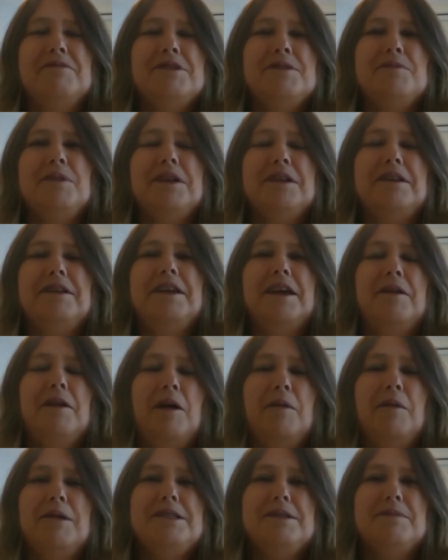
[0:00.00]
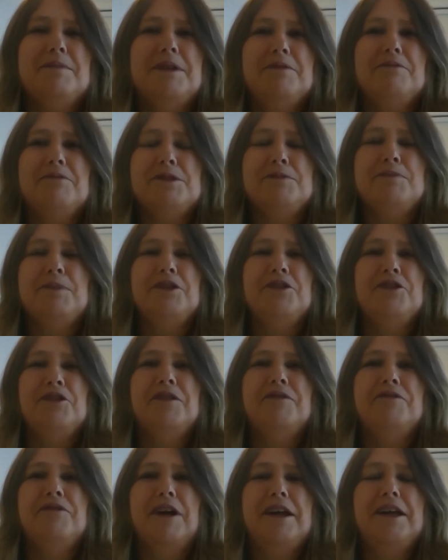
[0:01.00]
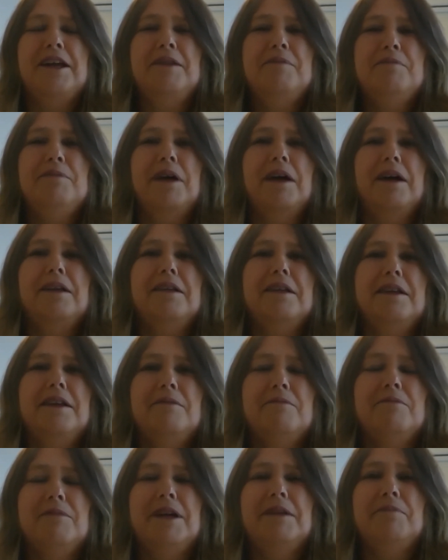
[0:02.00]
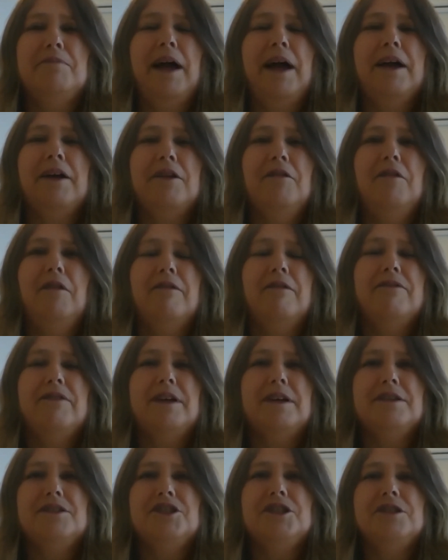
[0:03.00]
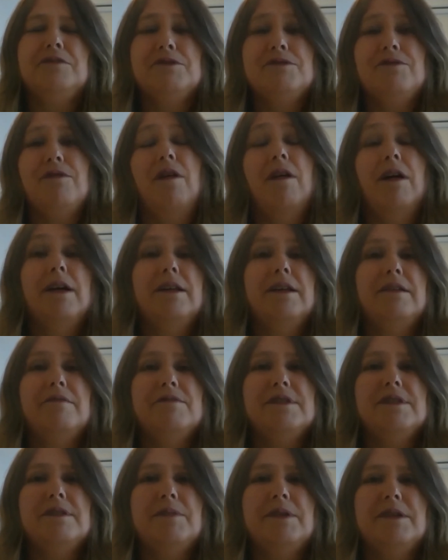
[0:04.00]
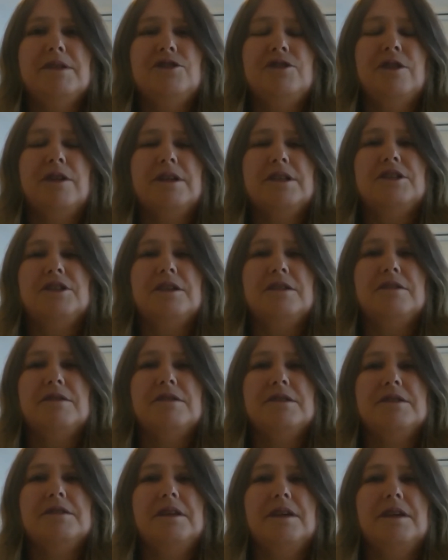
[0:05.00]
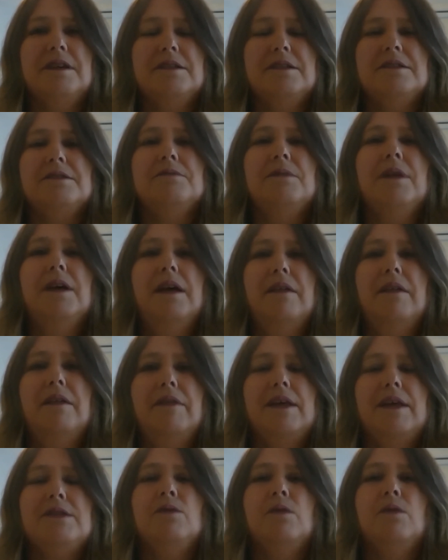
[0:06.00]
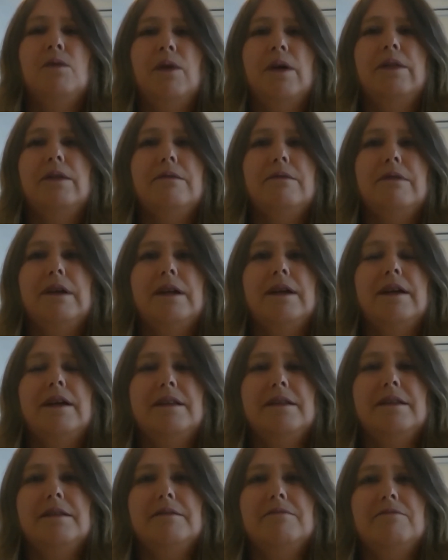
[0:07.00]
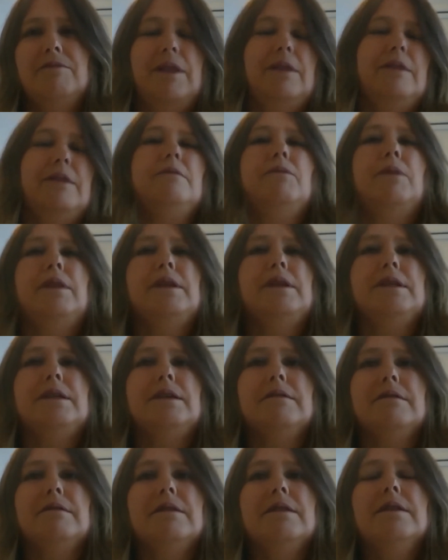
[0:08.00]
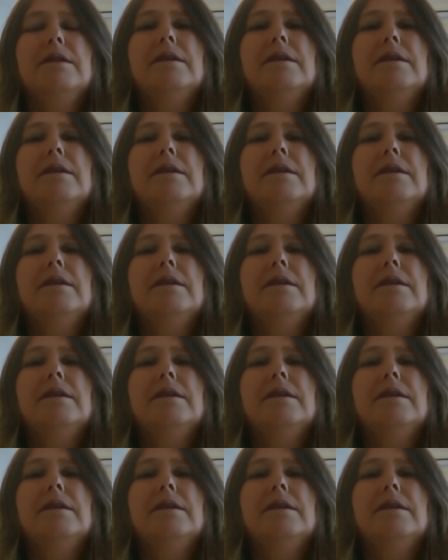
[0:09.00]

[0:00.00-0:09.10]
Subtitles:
a bit, I must admit, it was a bit nerve-wracking, but it paid off, and she was right. It was the best strategy because that's what won the deal.